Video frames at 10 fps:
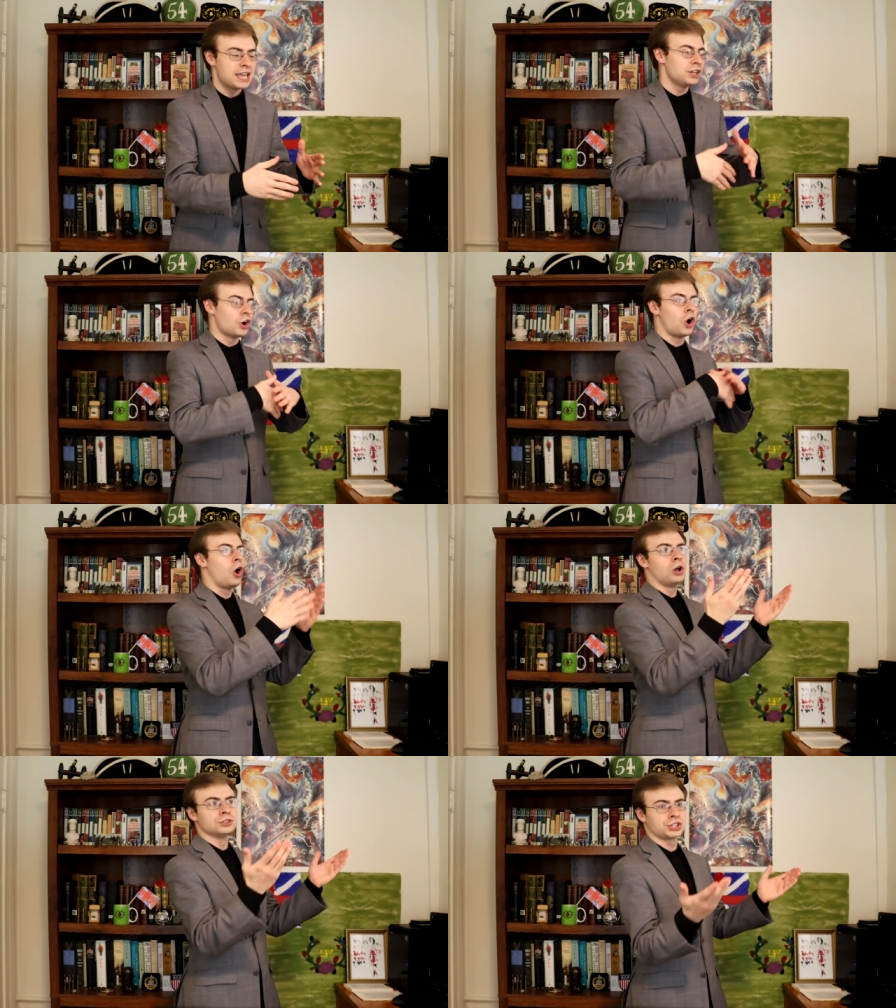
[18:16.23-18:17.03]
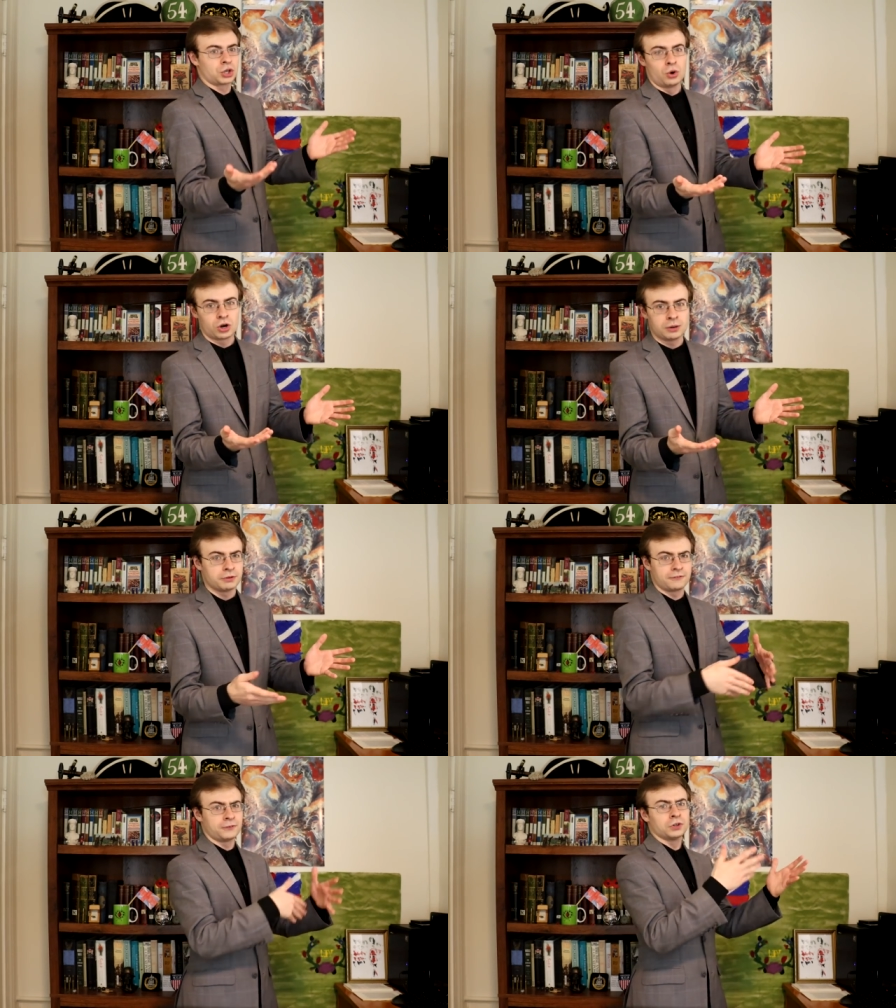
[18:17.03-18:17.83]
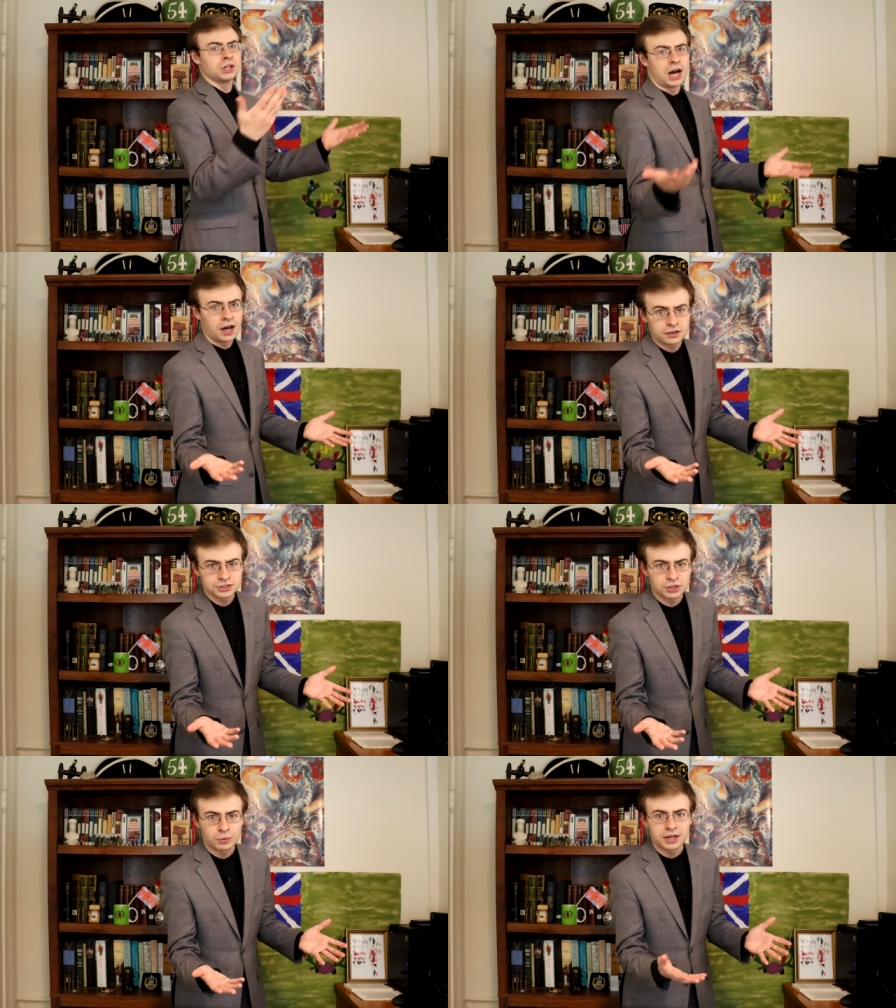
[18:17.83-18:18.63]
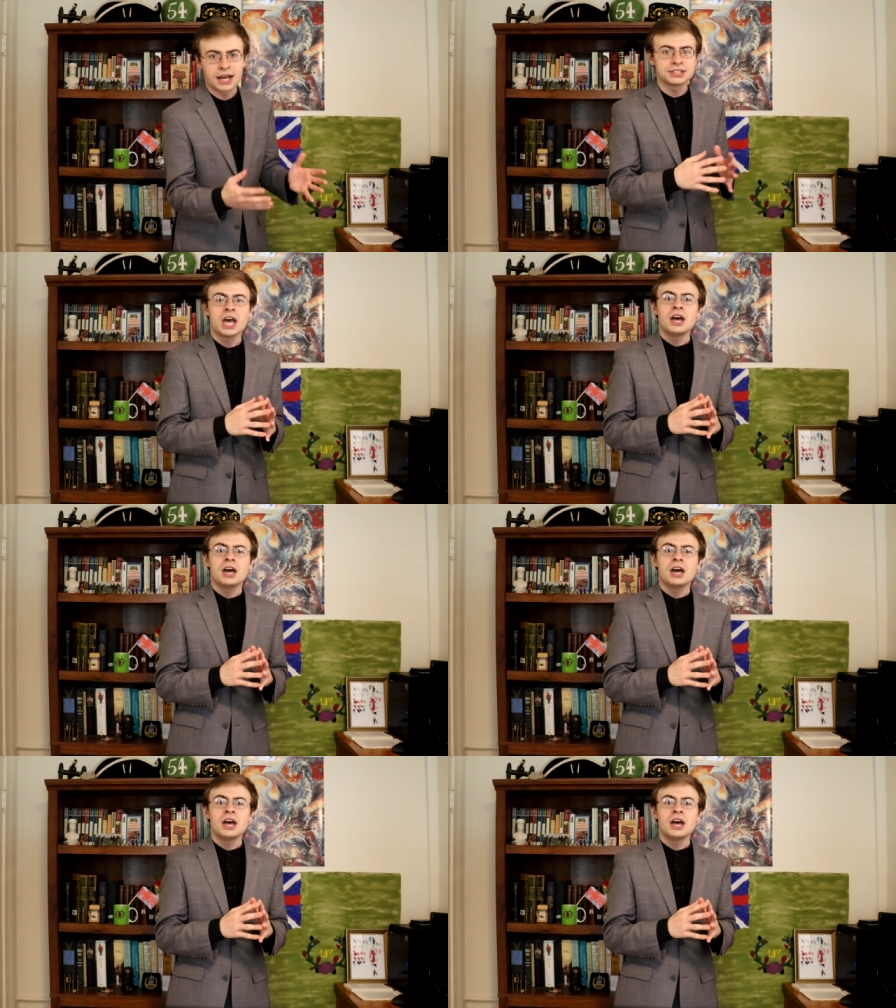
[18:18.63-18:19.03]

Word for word: in all decorum and full honors and whatnot,